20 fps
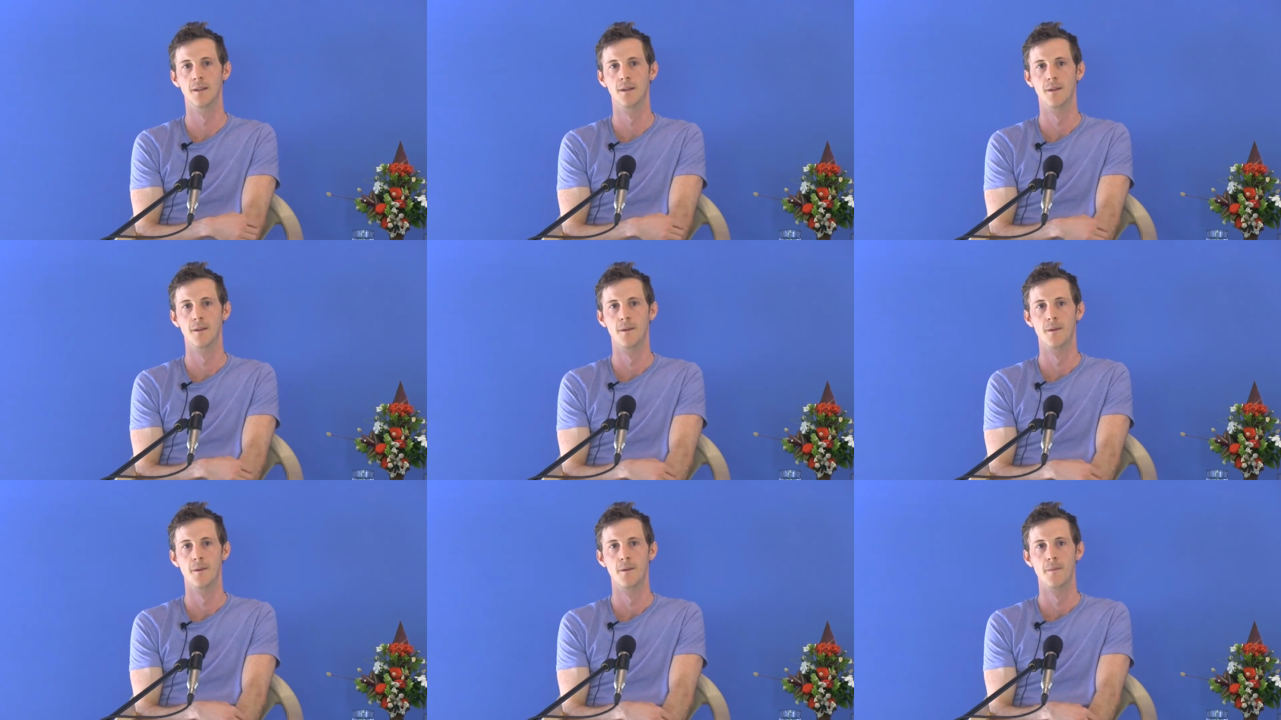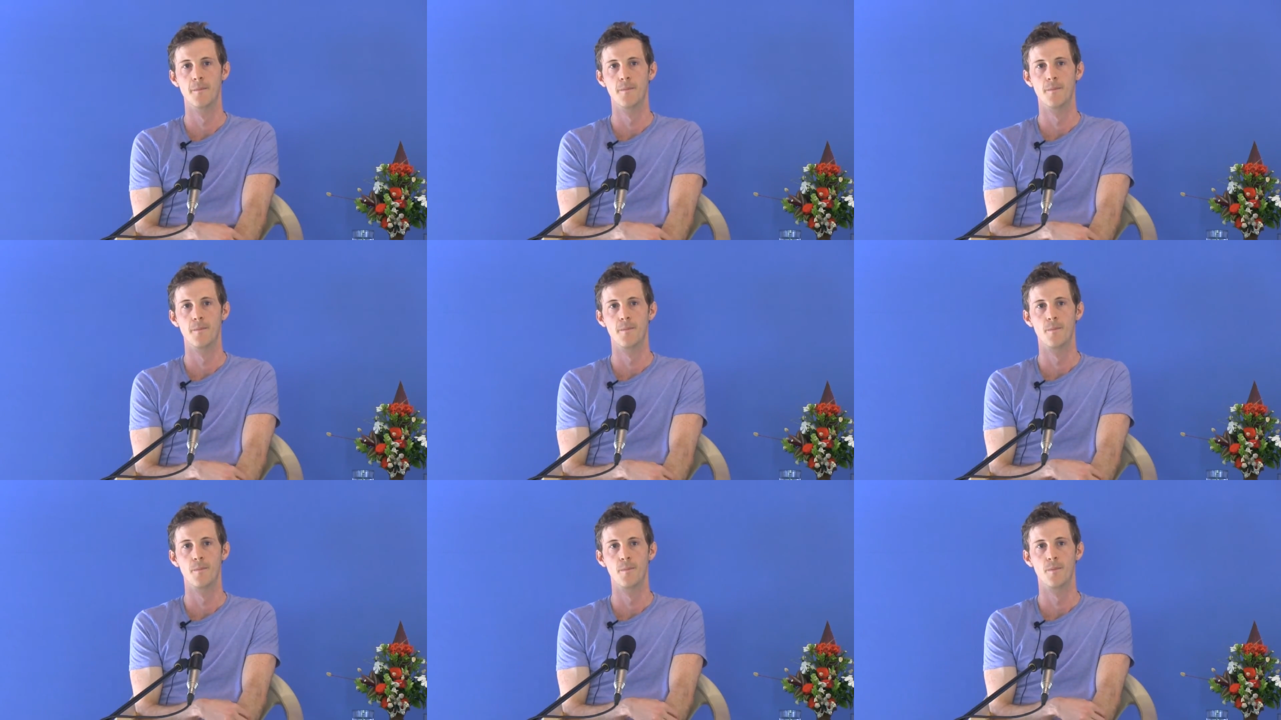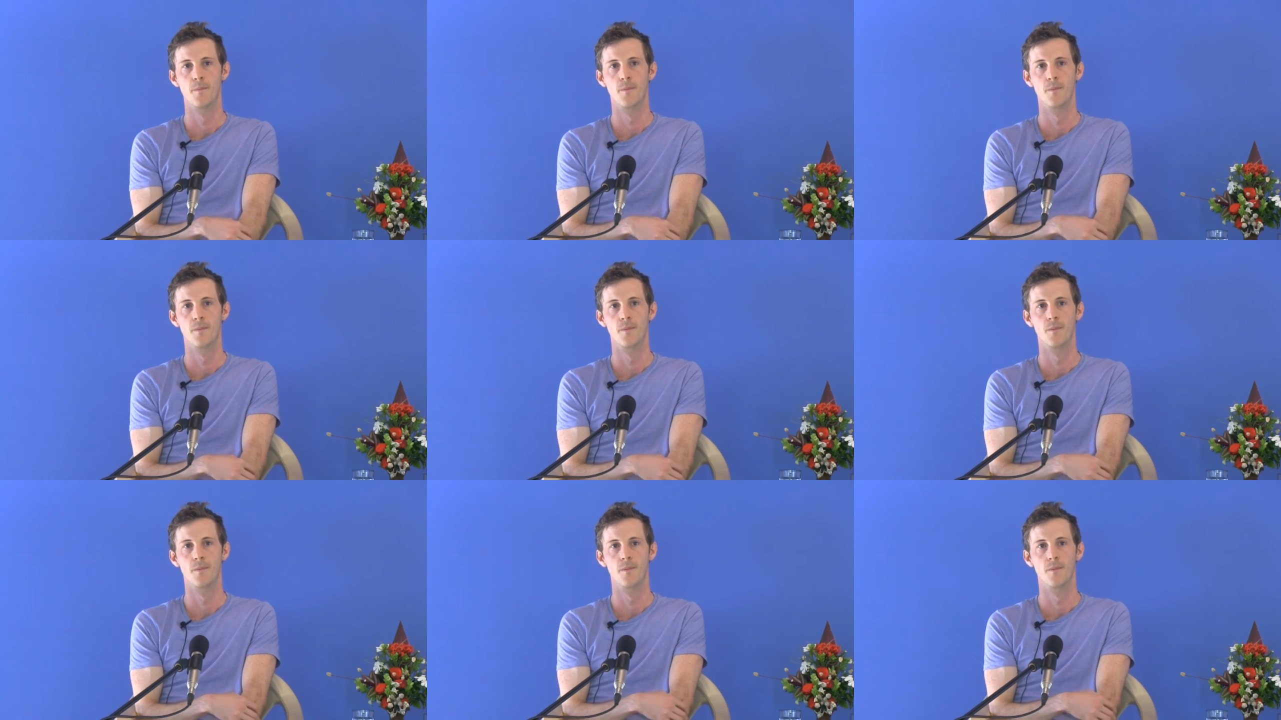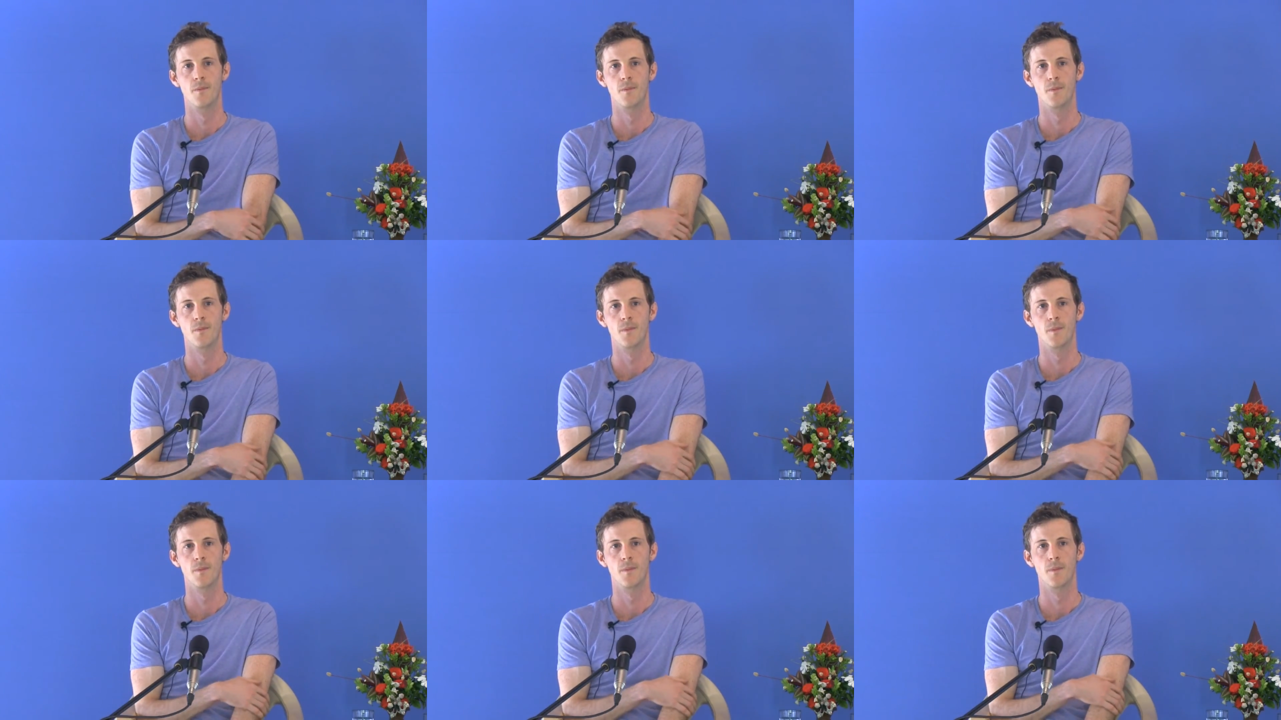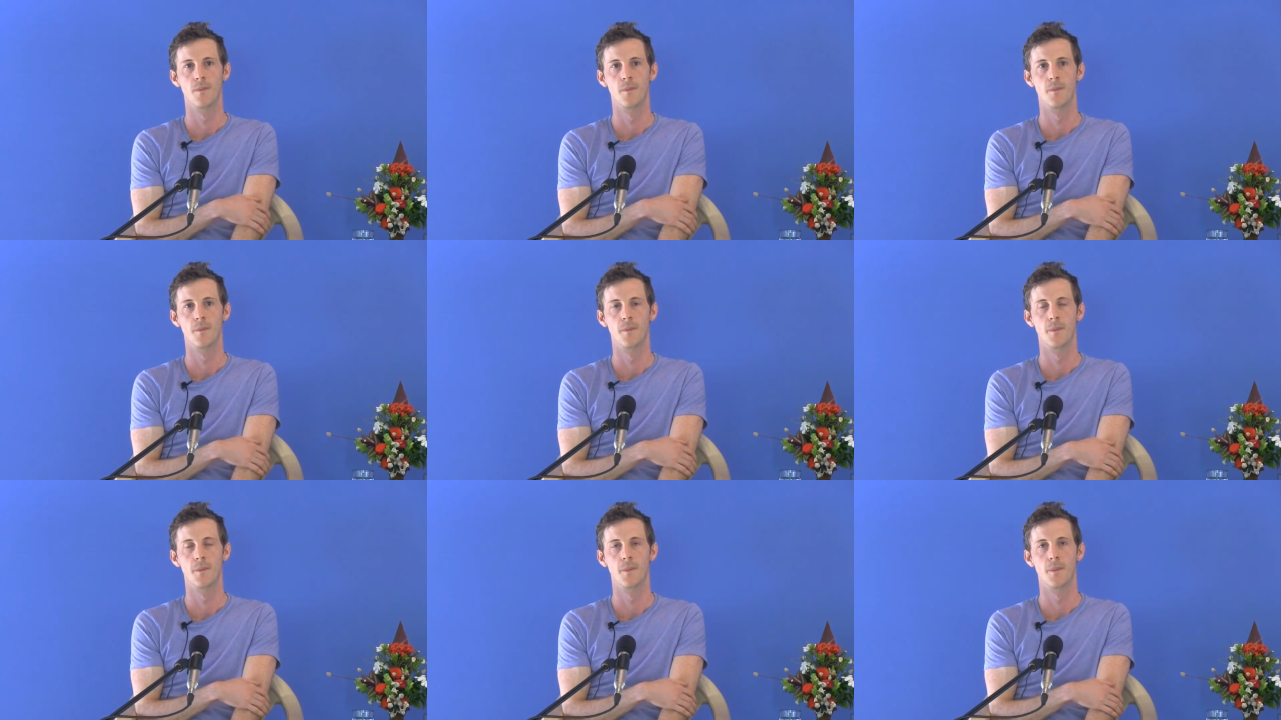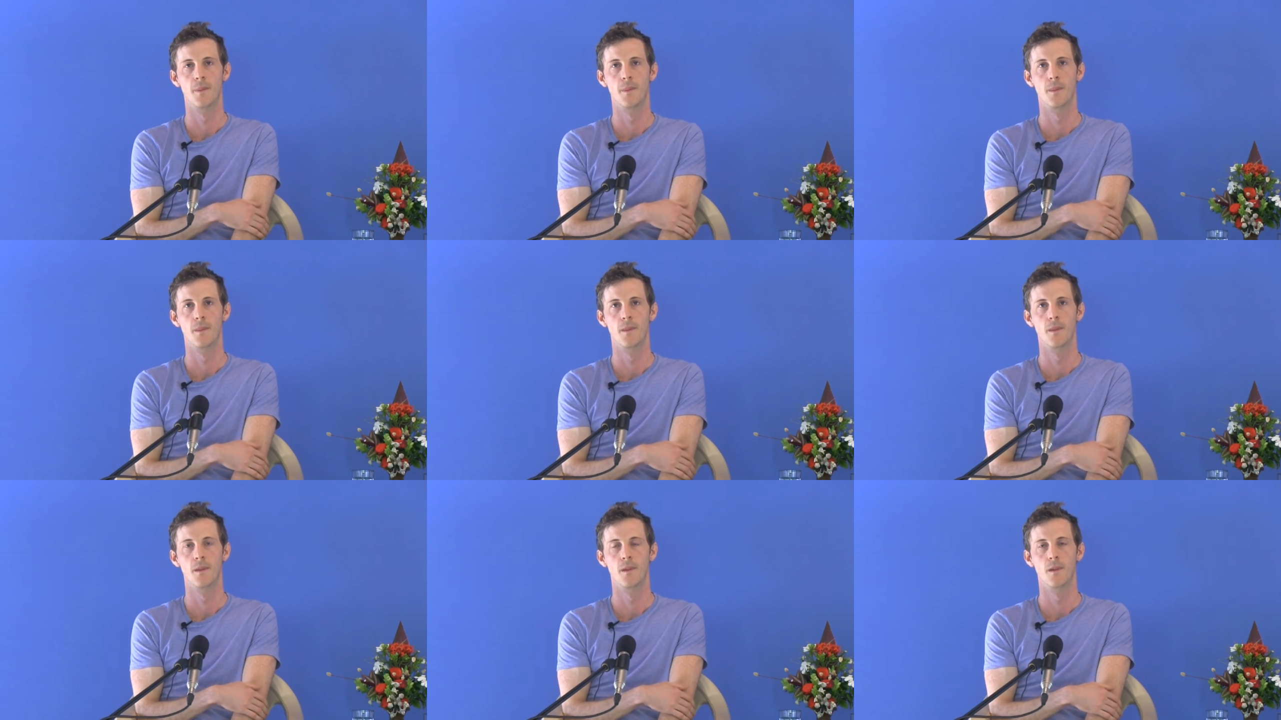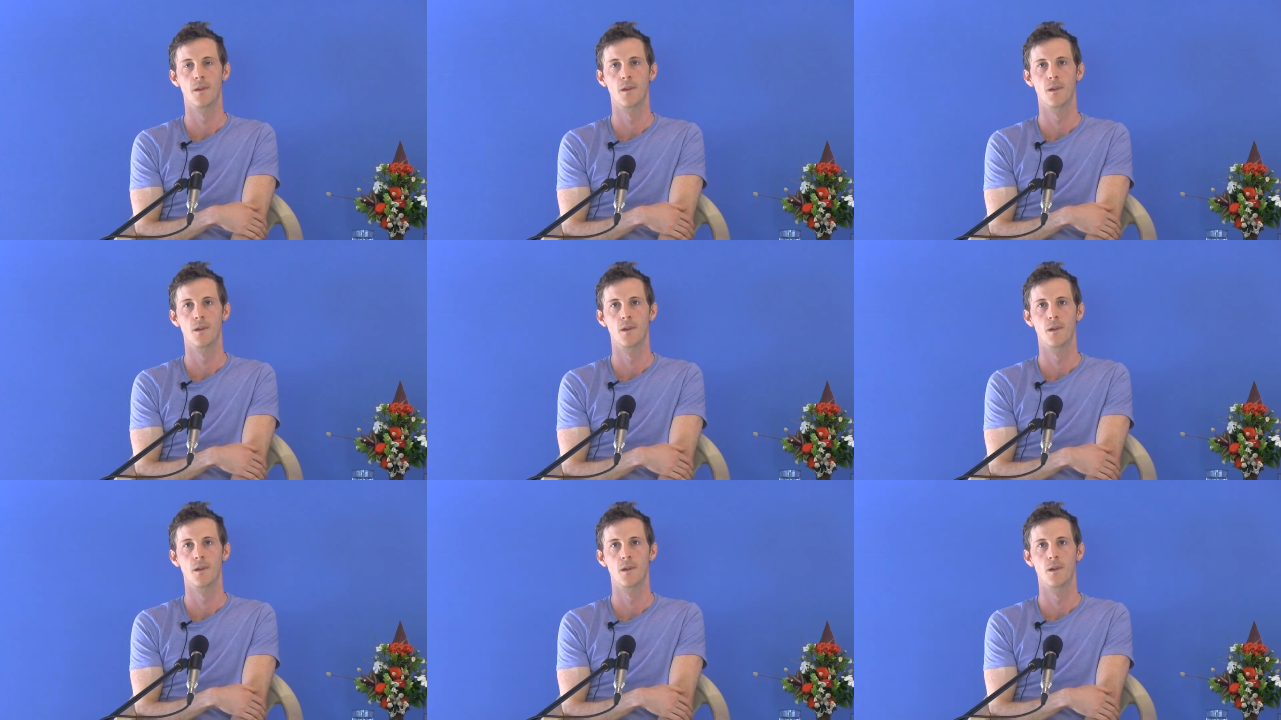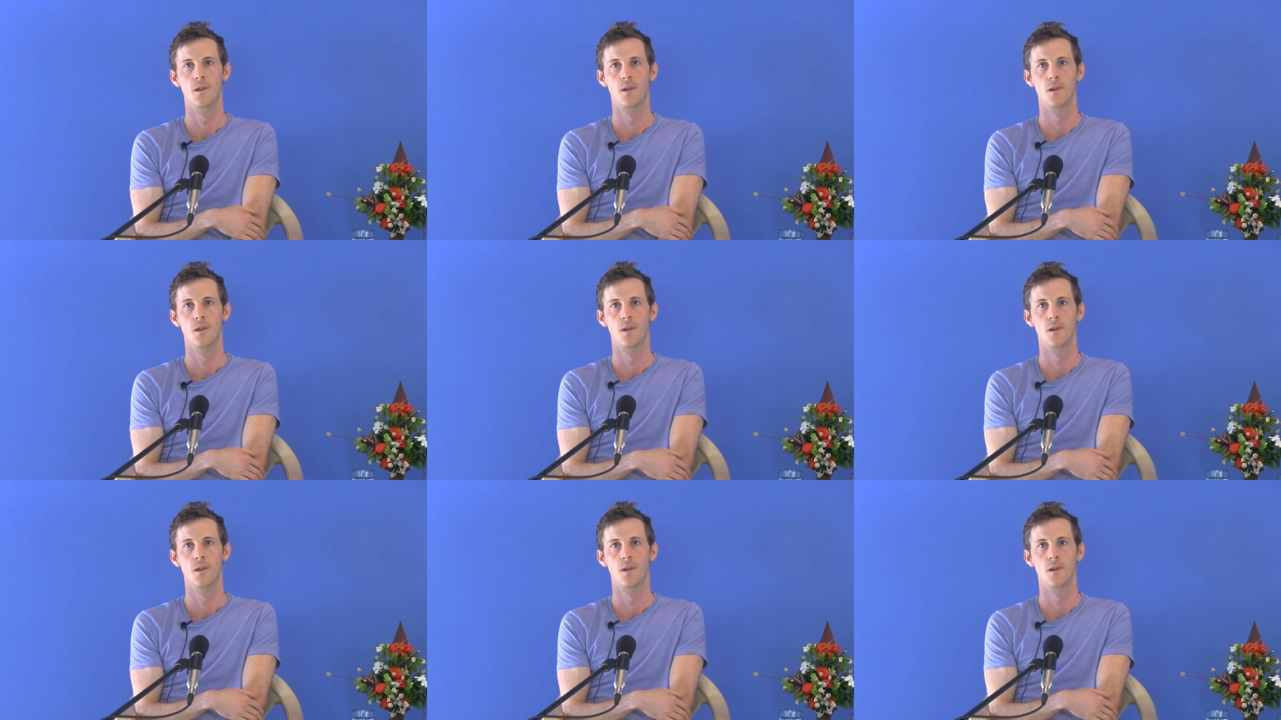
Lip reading: No one is speaking in this clip.